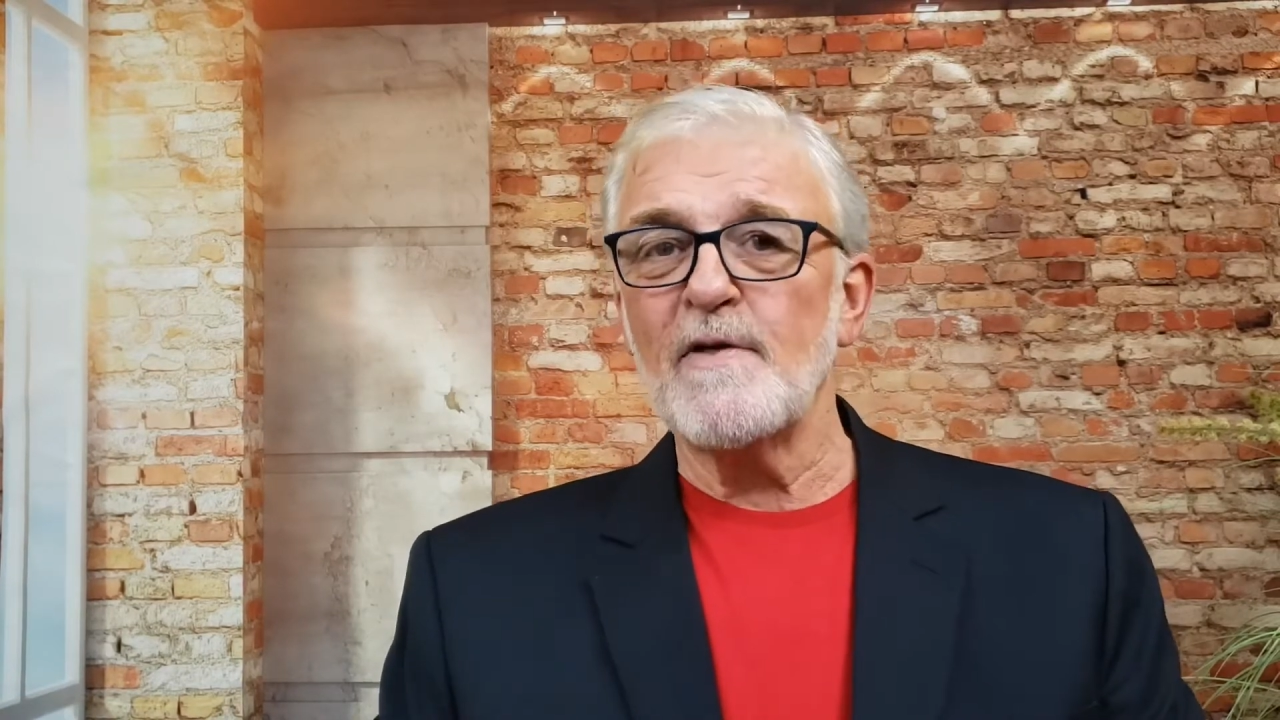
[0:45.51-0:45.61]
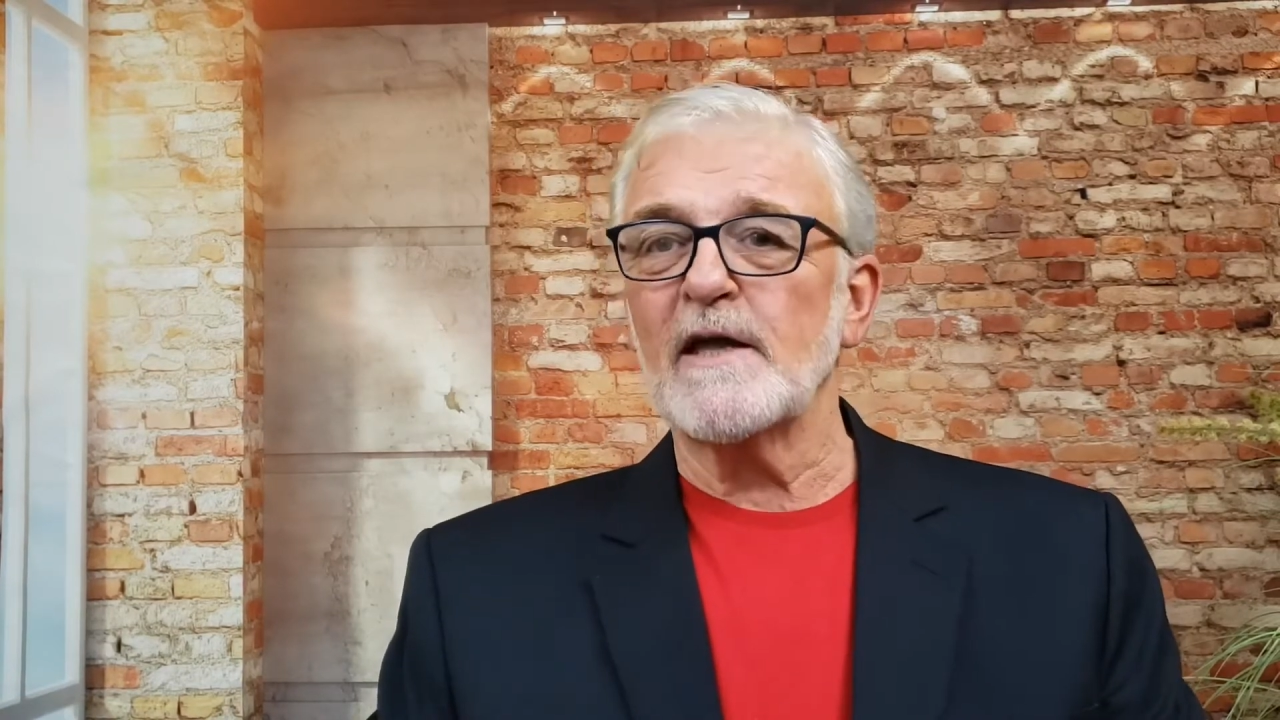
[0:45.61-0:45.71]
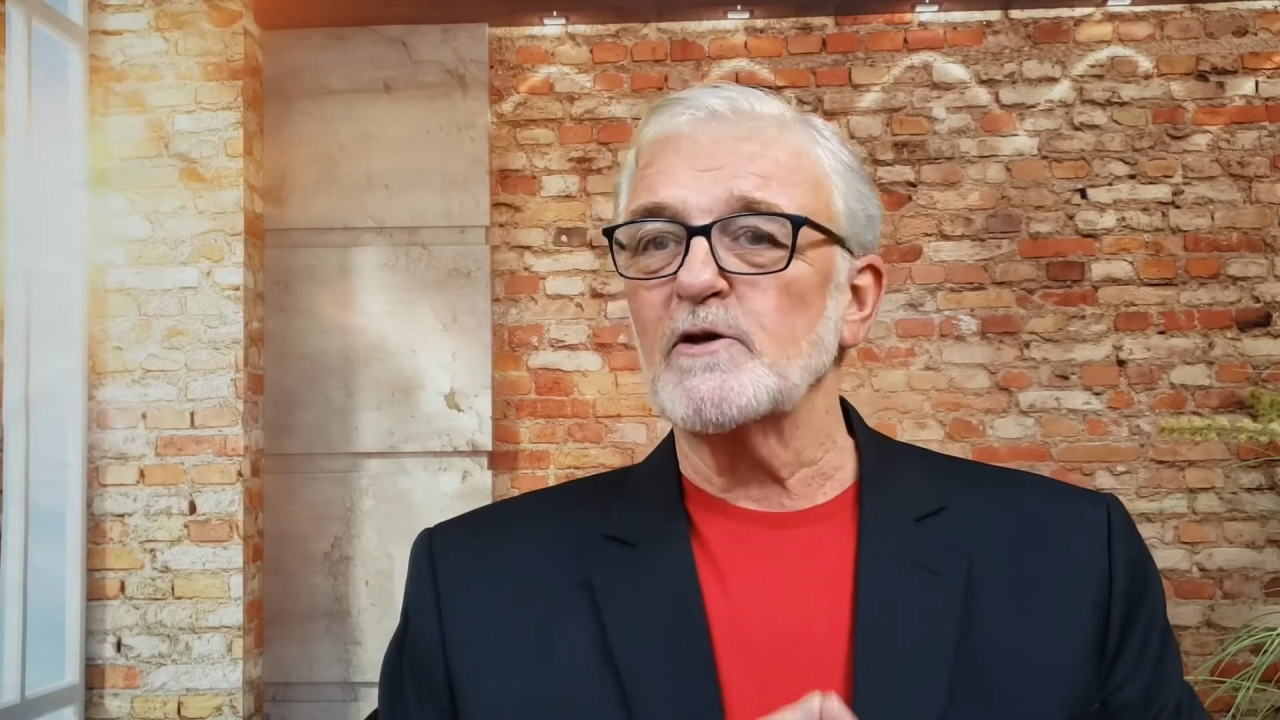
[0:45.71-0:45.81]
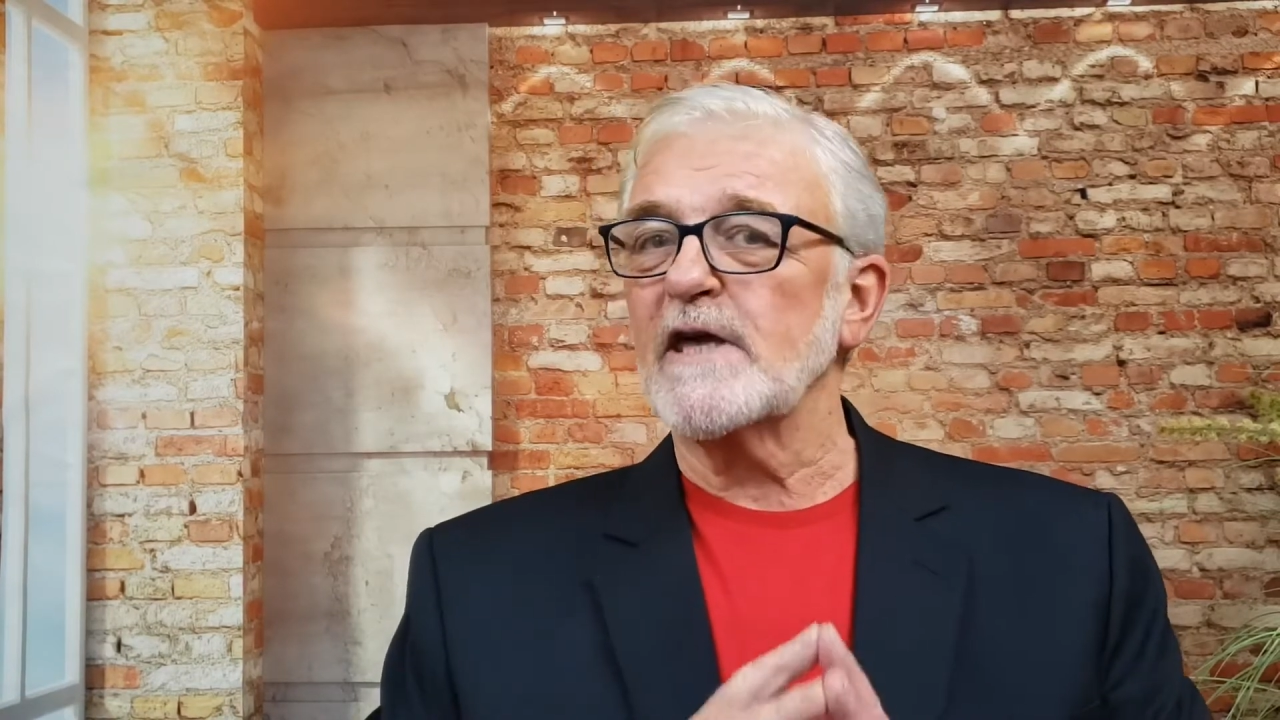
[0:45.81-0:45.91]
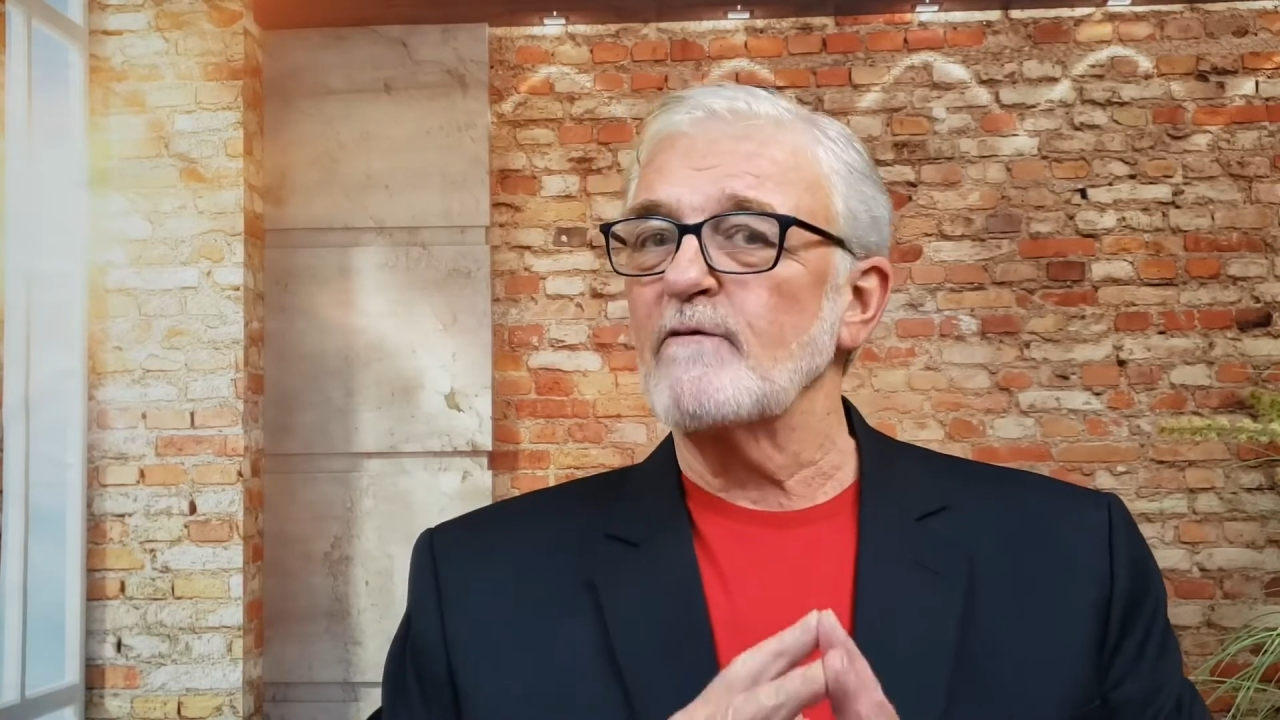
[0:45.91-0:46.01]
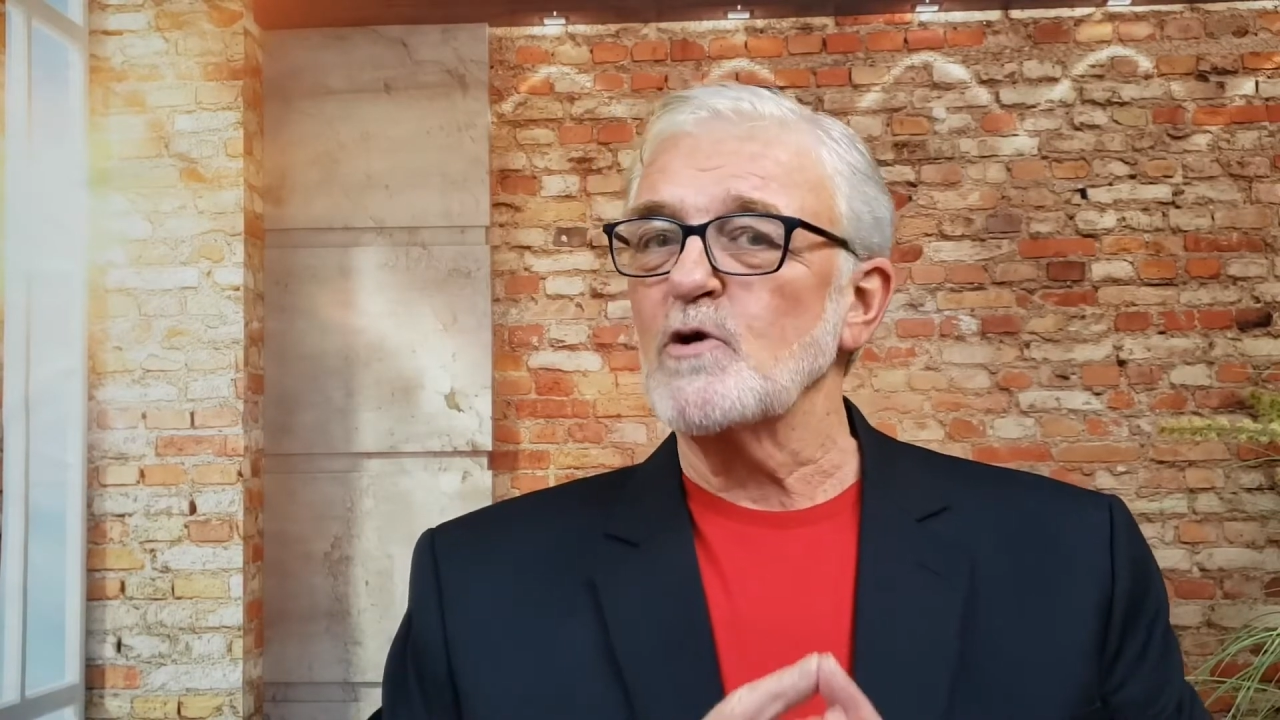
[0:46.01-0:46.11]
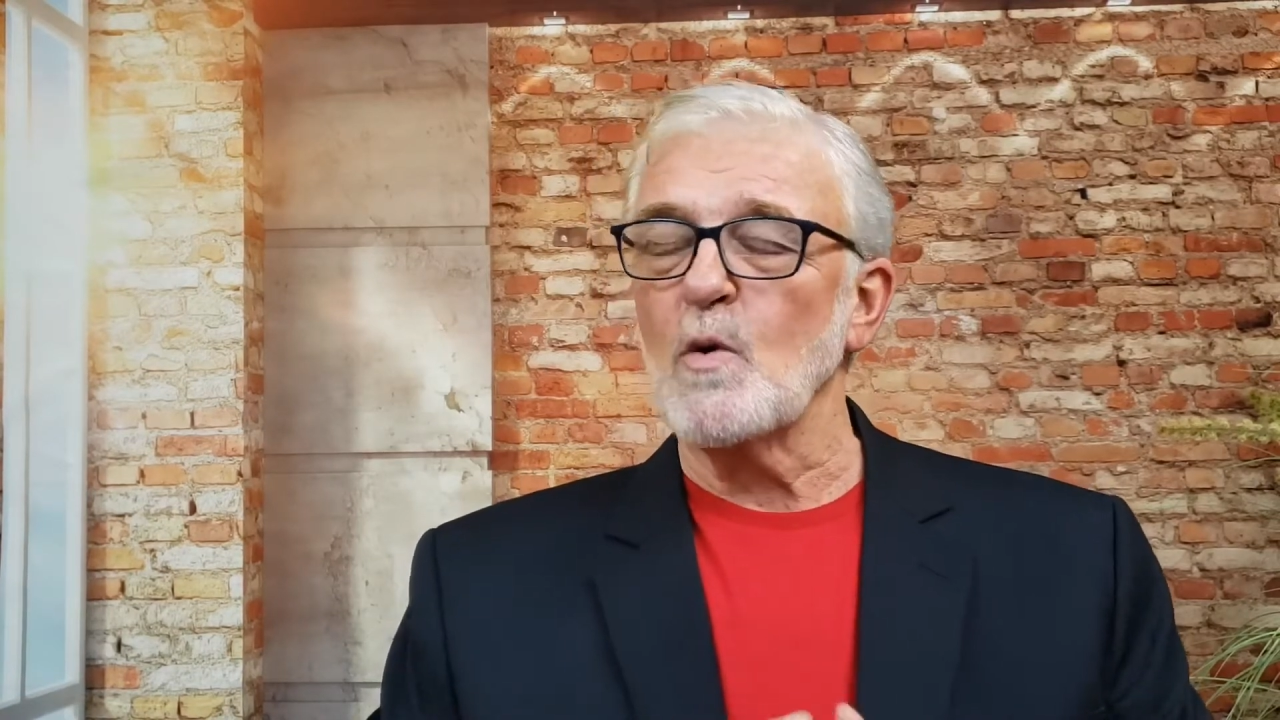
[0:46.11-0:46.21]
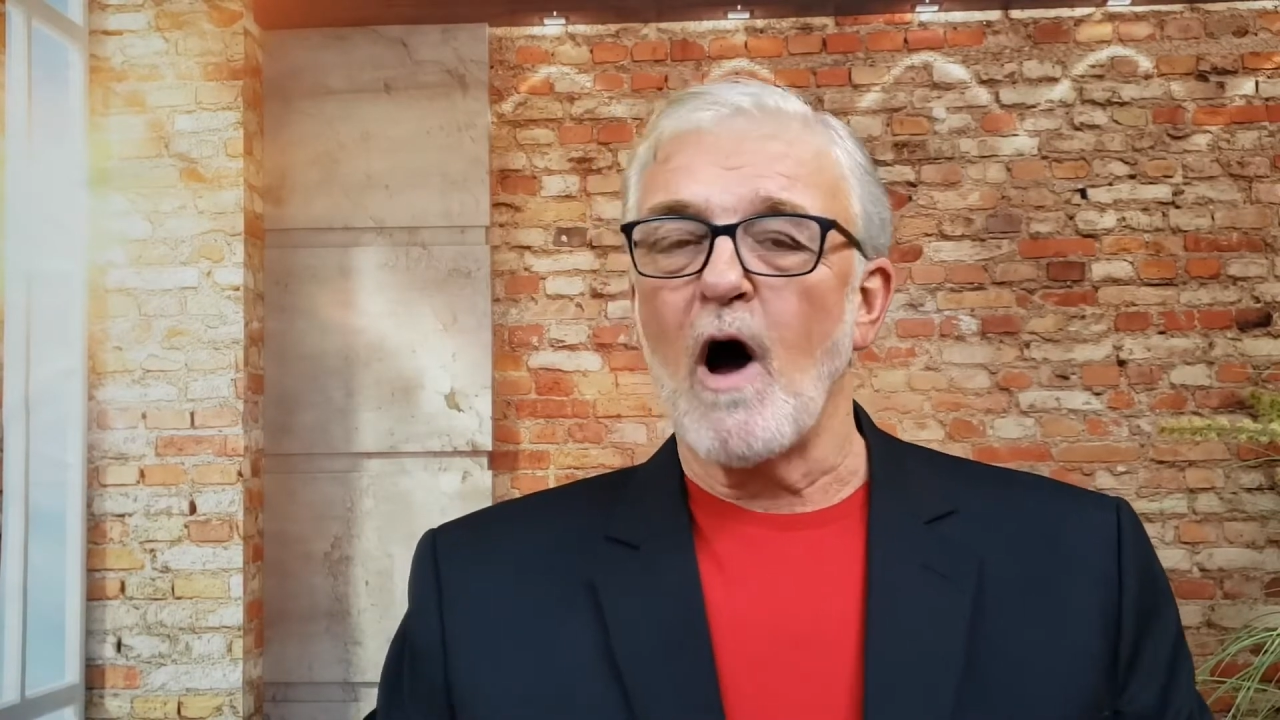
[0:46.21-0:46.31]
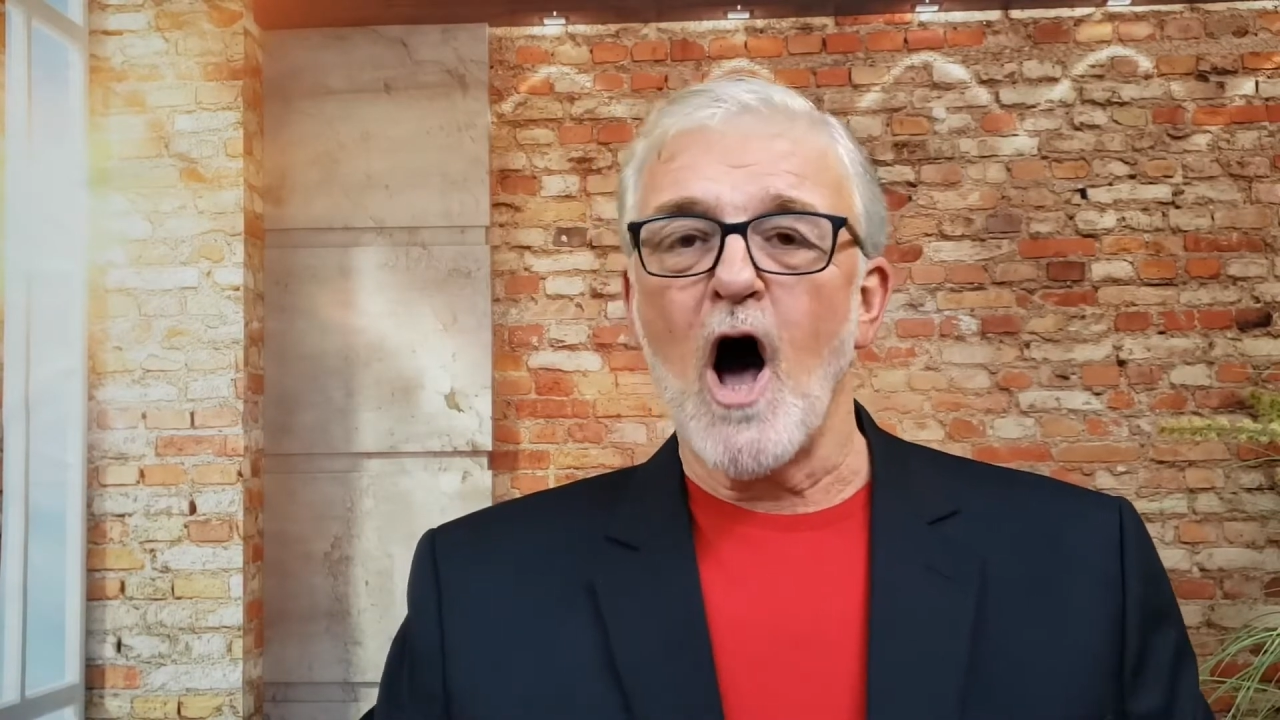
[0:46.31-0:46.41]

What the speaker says: than give you